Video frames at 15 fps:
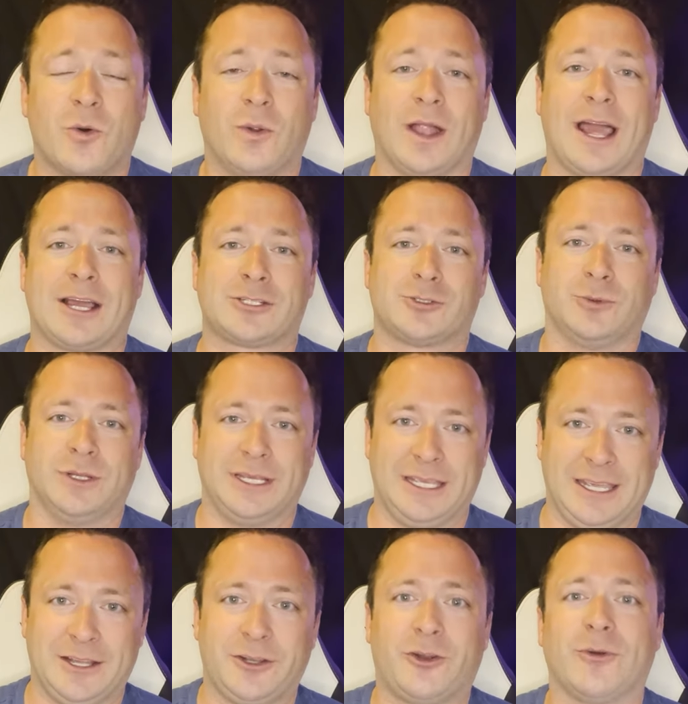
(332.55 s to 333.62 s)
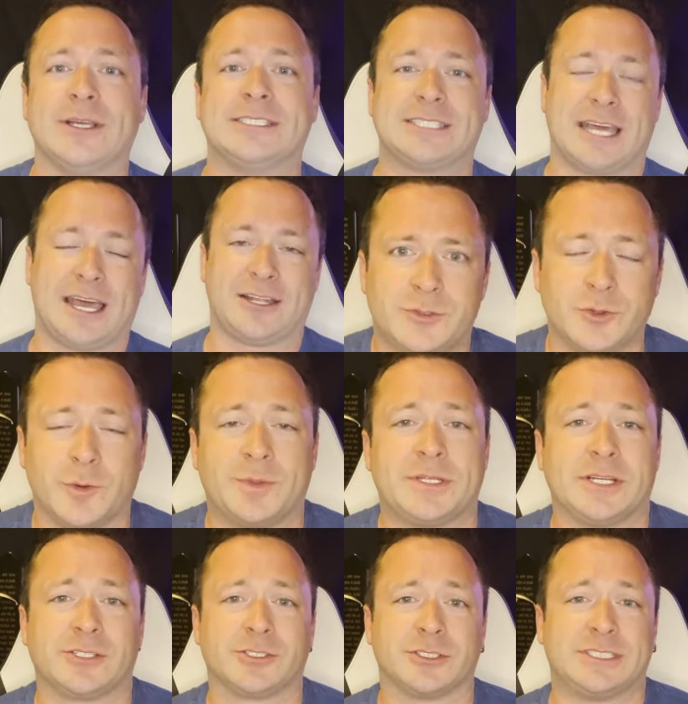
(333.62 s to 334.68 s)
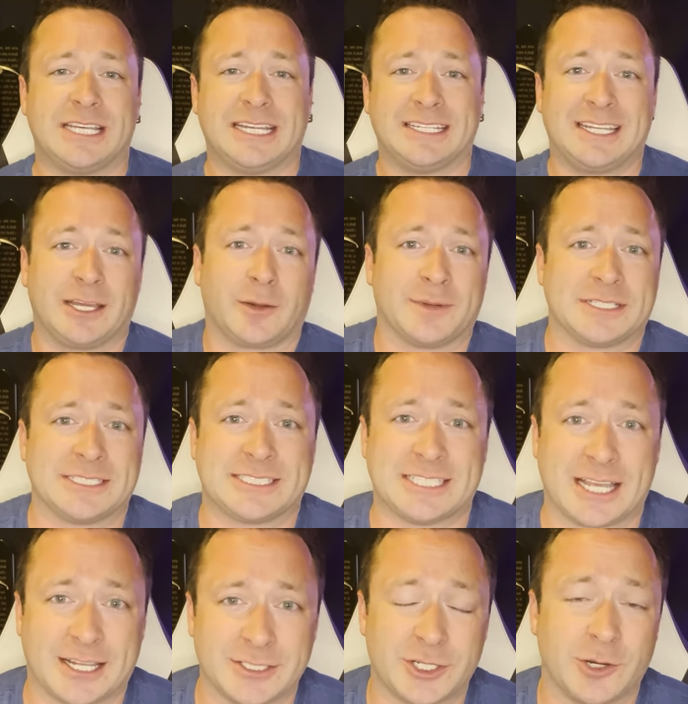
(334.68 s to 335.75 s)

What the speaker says: will actually increase that to a potential 10 gigabits a second.